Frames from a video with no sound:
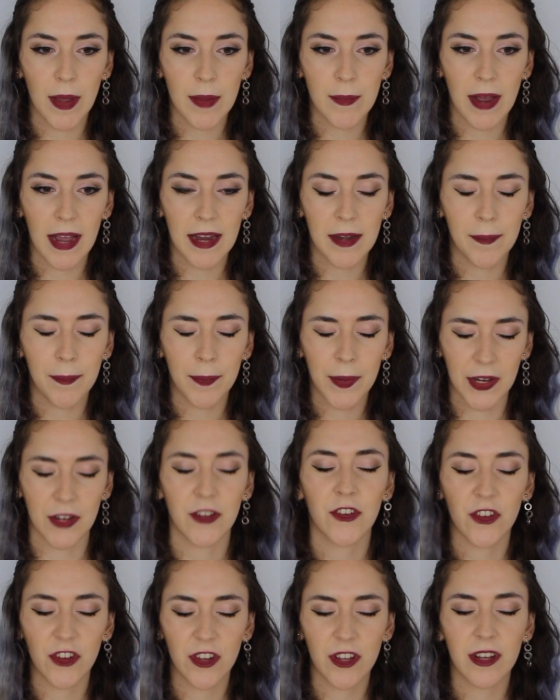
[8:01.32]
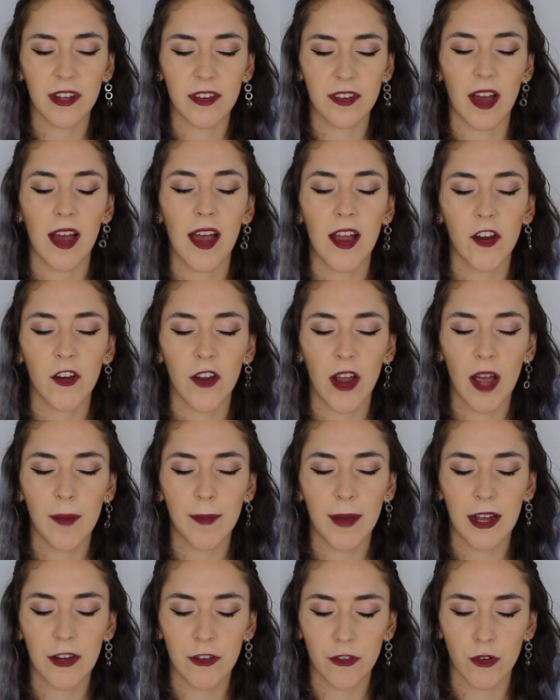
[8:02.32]
my mind picture a
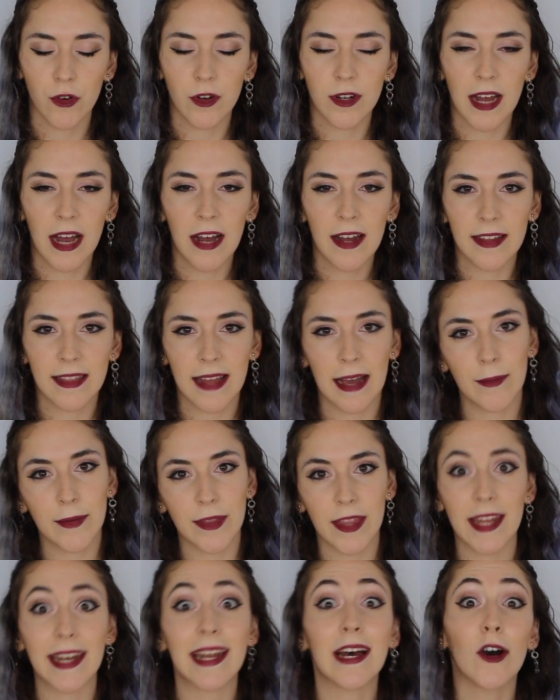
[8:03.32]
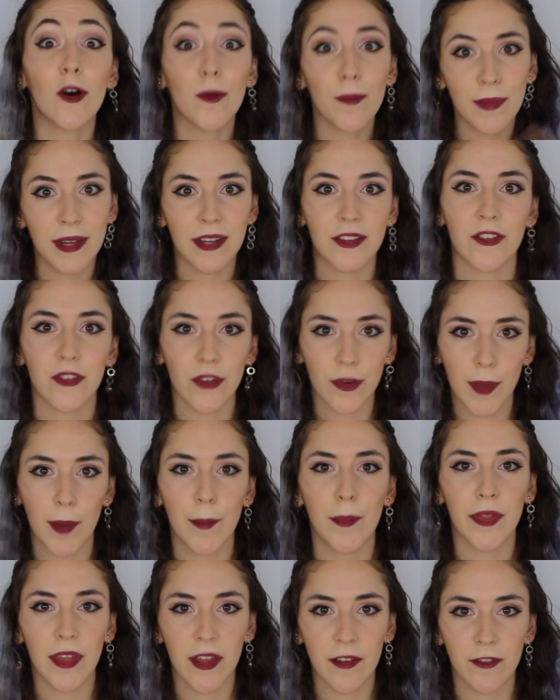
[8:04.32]
diagram I'd drawn out, and that would then help me to
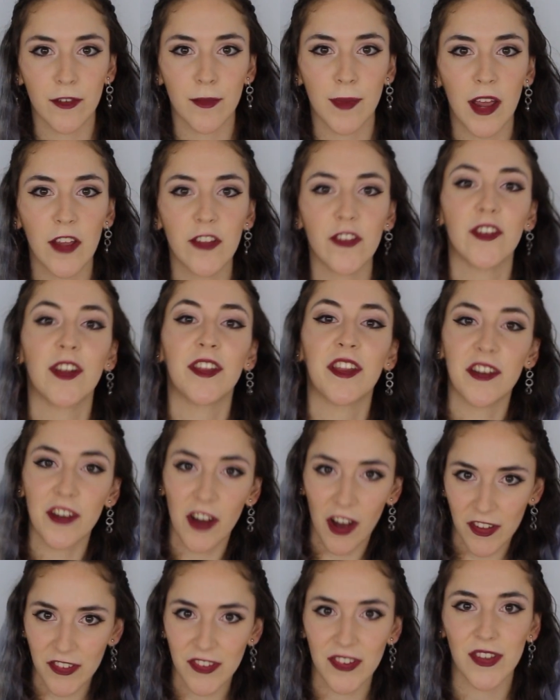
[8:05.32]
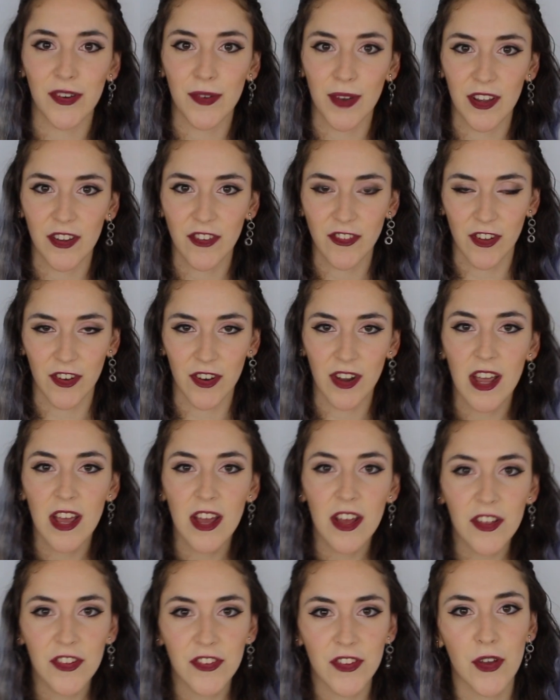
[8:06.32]
remember the information and then answer the question.
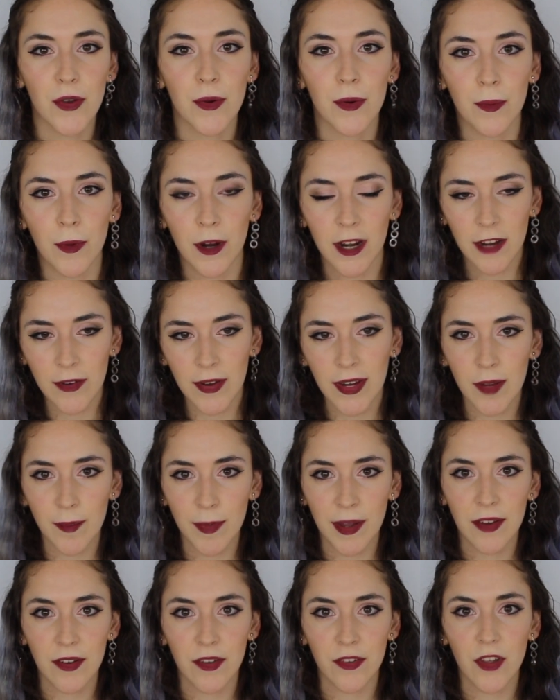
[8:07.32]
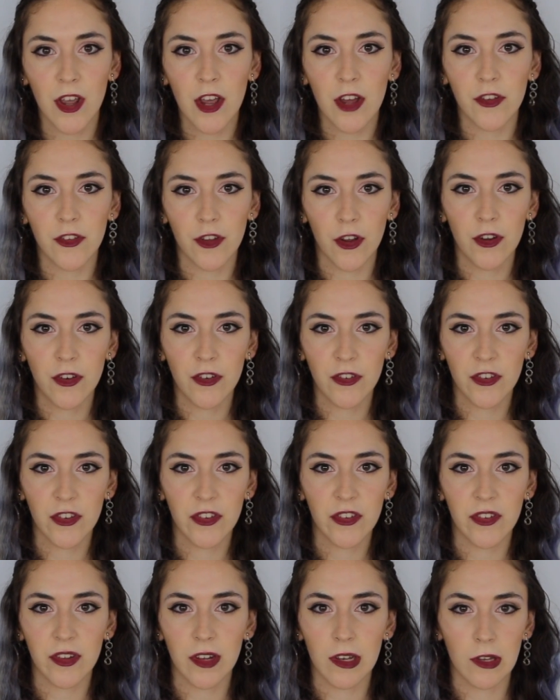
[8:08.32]
So what I recommend is, don't
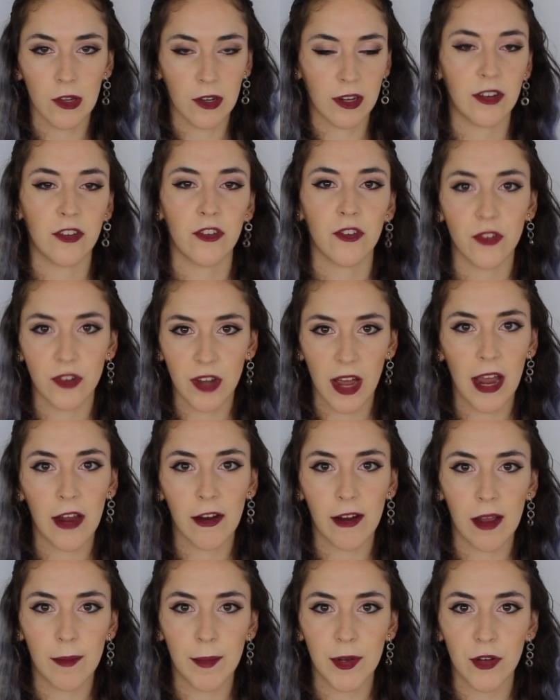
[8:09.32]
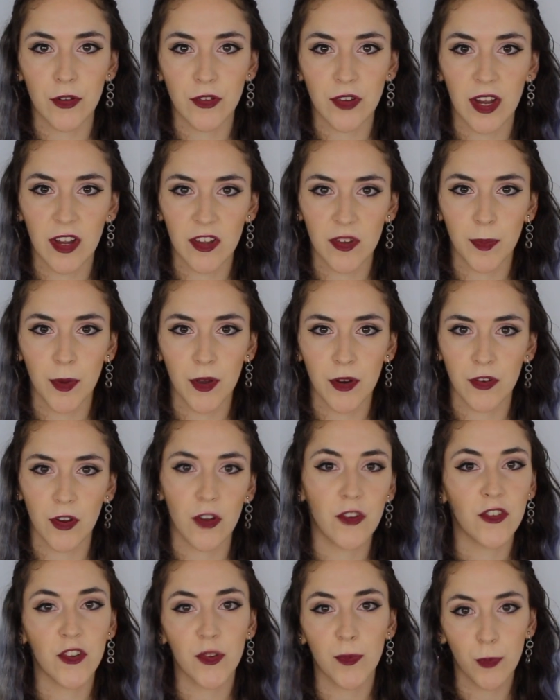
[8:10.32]
just look at your diagram in your textbook,
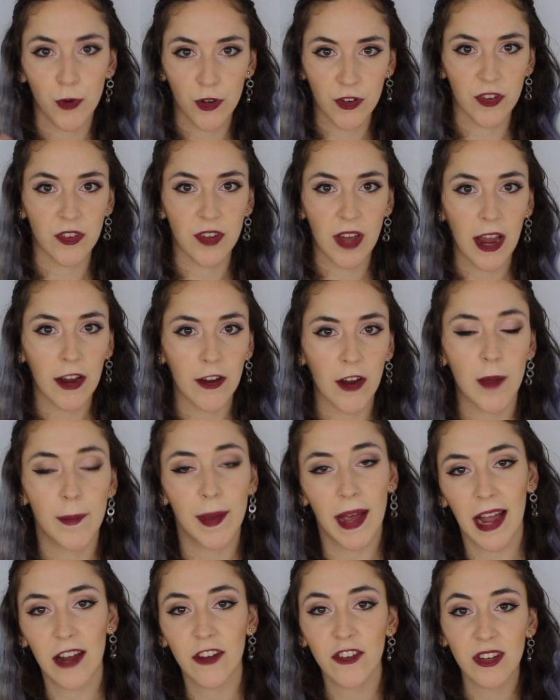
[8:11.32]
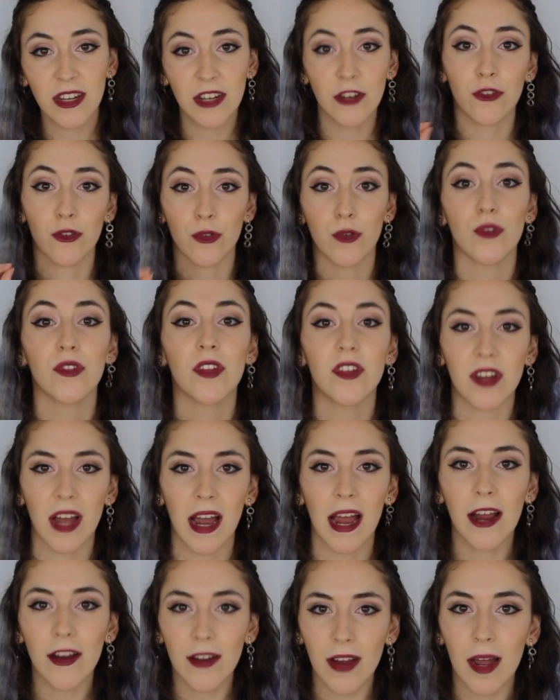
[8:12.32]
don't just print a diagram, actually draw the
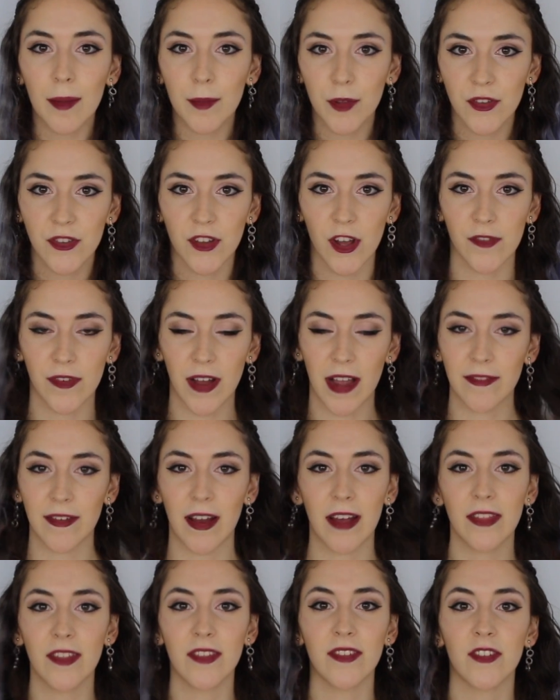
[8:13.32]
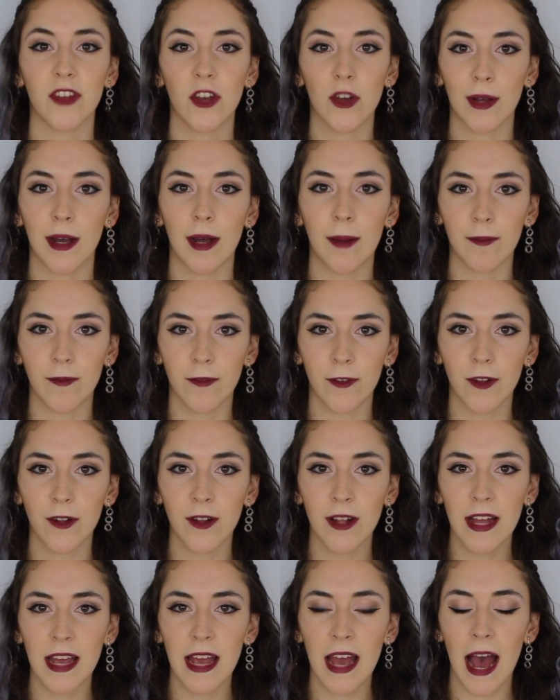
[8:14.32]
diagram yourself. I found this so helpful.